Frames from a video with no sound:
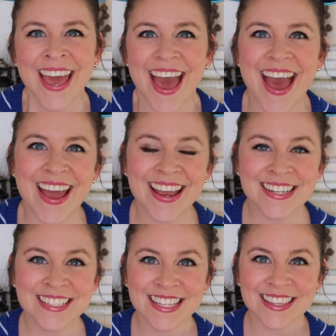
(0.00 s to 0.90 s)

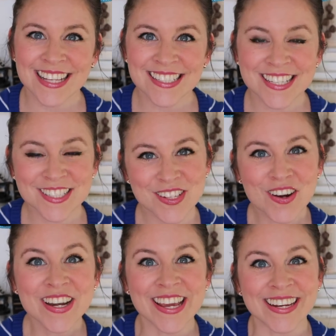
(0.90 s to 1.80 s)
and let's get
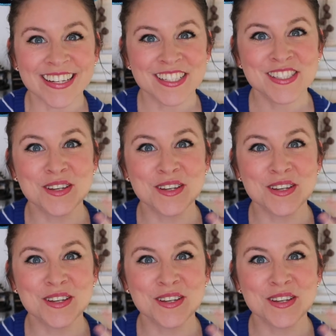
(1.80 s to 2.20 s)
started.